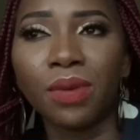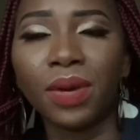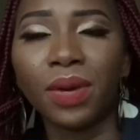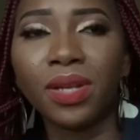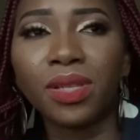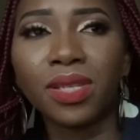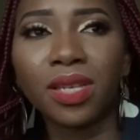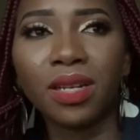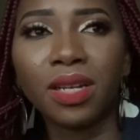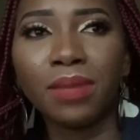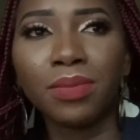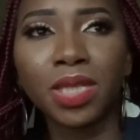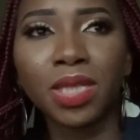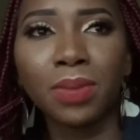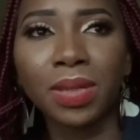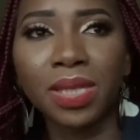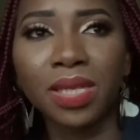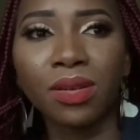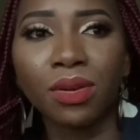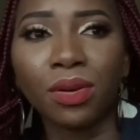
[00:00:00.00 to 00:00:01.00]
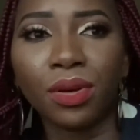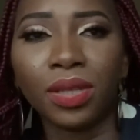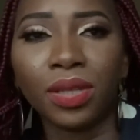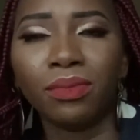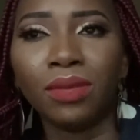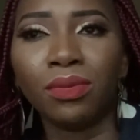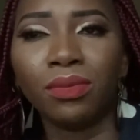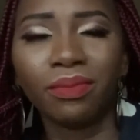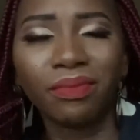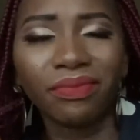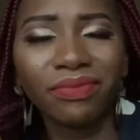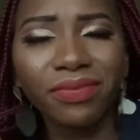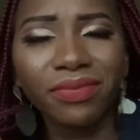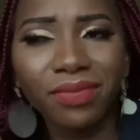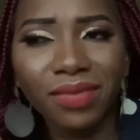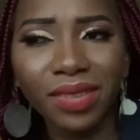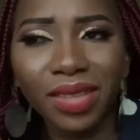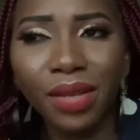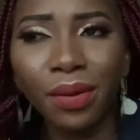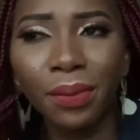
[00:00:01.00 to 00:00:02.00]
When you tell them this person called
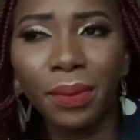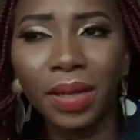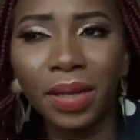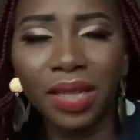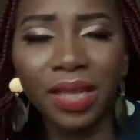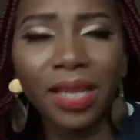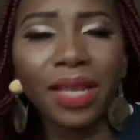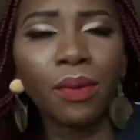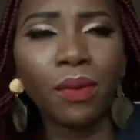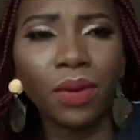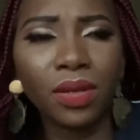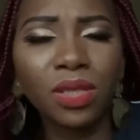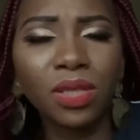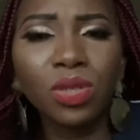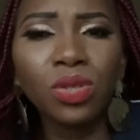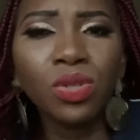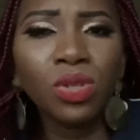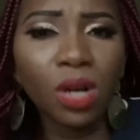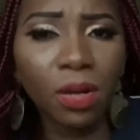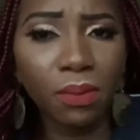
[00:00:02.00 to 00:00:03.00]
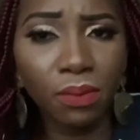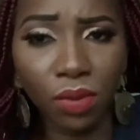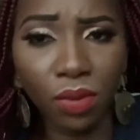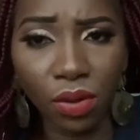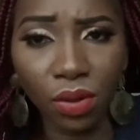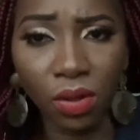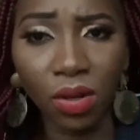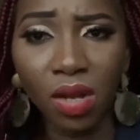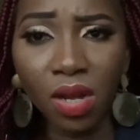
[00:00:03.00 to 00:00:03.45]
you, they want to know more.